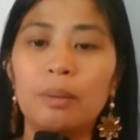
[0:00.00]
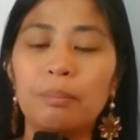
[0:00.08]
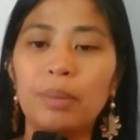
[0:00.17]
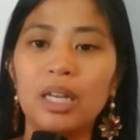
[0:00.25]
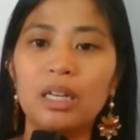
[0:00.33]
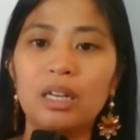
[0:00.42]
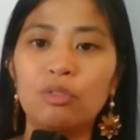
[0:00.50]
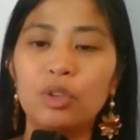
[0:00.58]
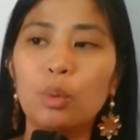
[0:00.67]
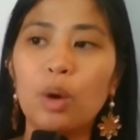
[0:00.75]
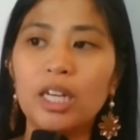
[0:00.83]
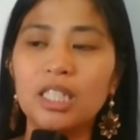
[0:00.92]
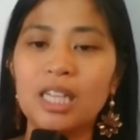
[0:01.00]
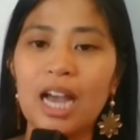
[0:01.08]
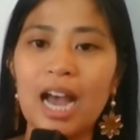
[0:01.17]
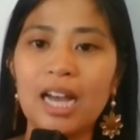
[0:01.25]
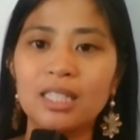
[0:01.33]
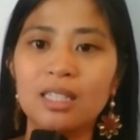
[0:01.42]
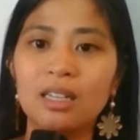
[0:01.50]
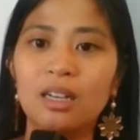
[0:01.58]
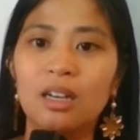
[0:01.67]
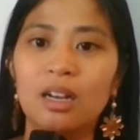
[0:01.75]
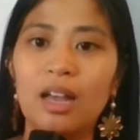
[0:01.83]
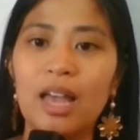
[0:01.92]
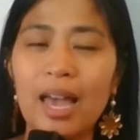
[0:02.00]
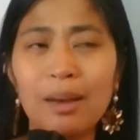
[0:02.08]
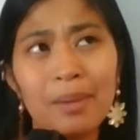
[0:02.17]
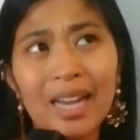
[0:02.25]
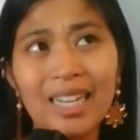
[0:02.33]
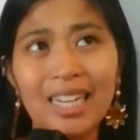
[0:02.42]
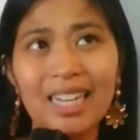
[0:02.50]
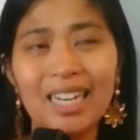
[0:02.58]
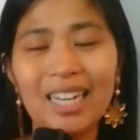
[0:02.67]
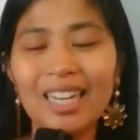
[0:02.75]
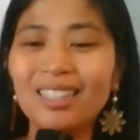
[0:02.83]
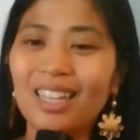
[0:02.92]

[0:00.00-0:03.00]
But if you wanted to ask, am I eating?